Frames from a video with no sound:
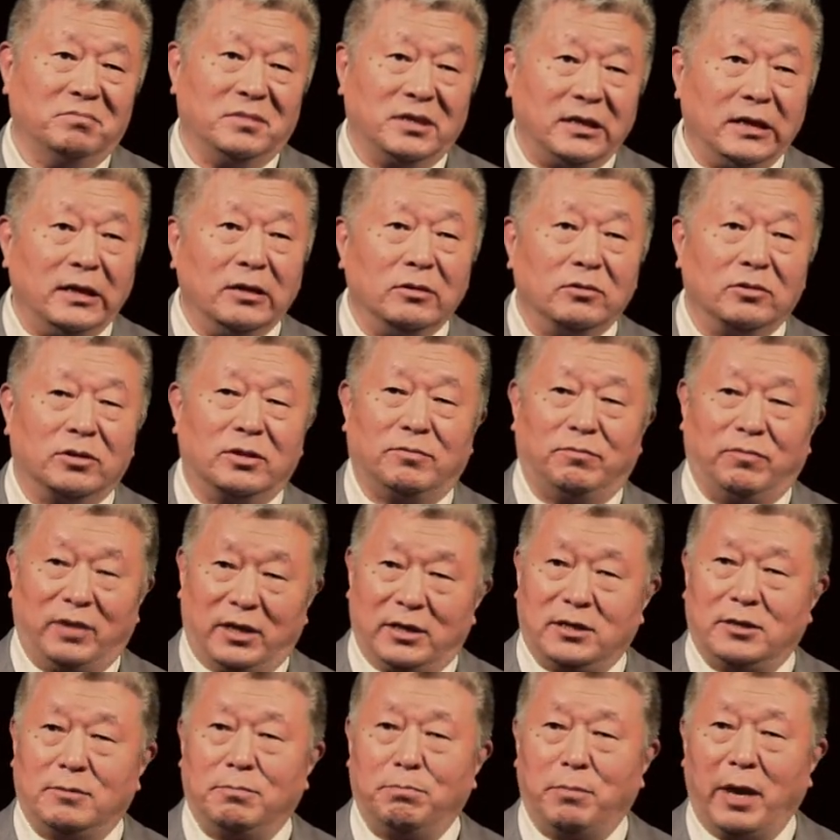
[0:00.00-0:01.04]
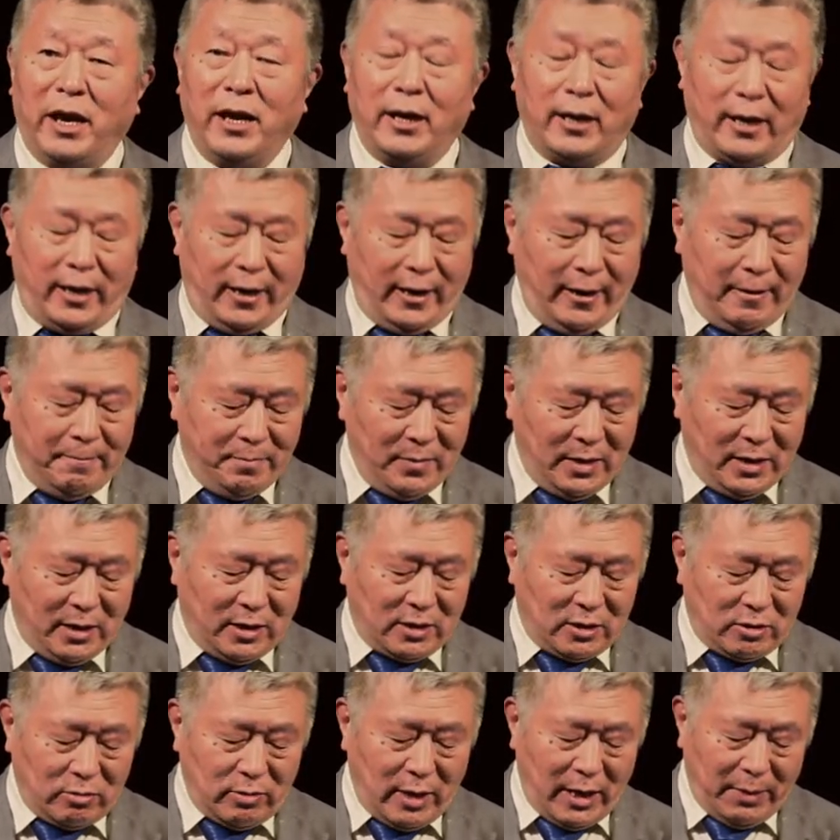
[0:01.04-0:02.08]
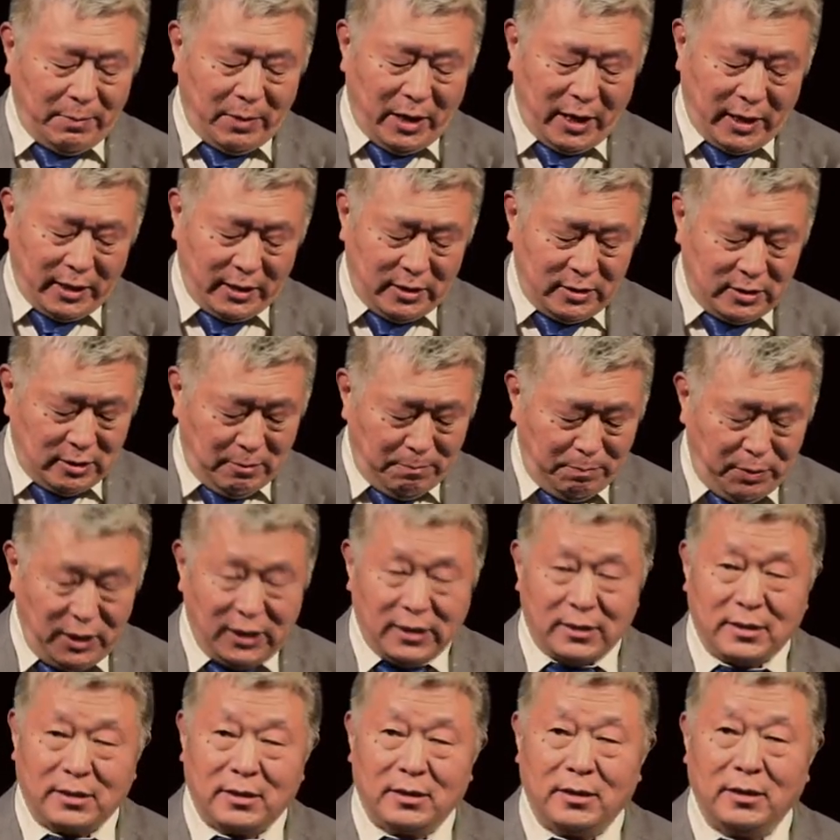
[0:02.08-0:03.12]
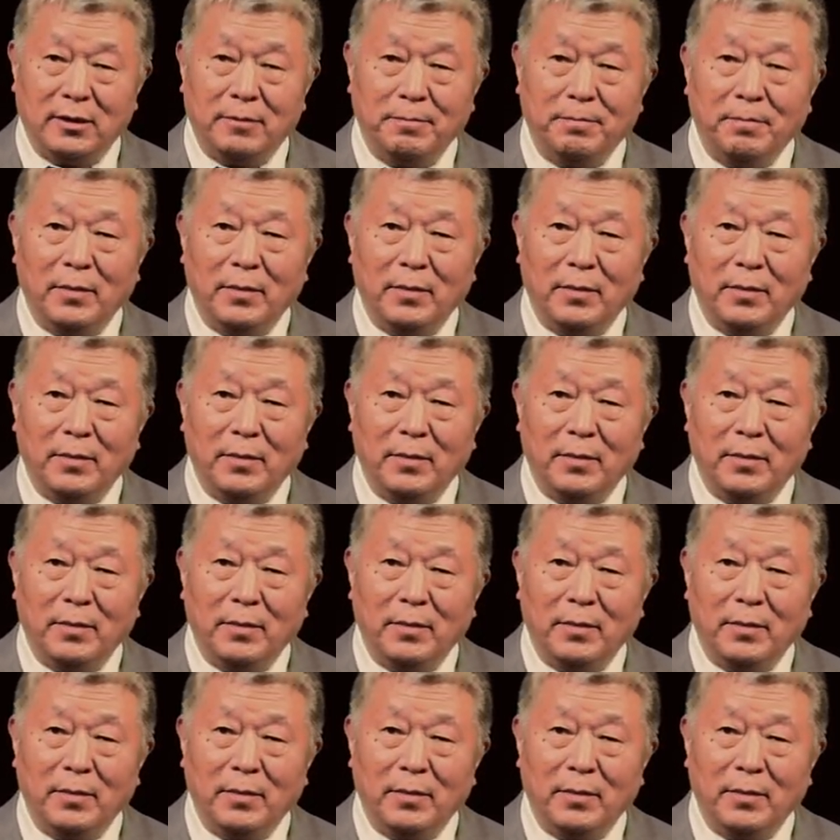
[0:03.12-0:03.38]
deals with mainly the crime against the peace.